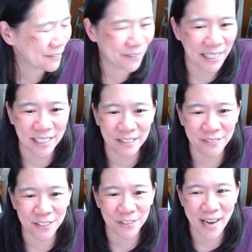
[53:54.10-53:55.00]
if I give
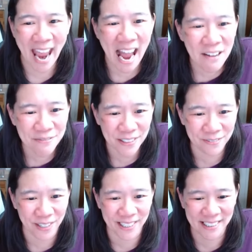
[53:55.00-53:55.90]
you half
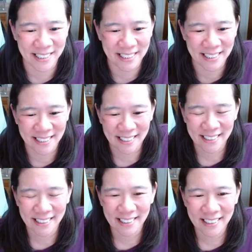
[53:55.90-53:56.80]
advice.
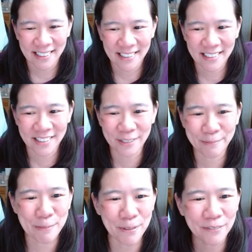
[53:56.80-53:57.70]
Do
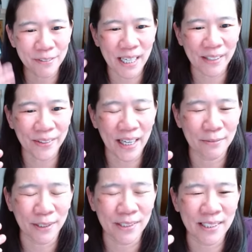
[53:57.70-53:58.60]
people ever get that
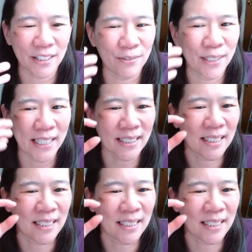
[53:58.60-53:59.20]
where it's like you get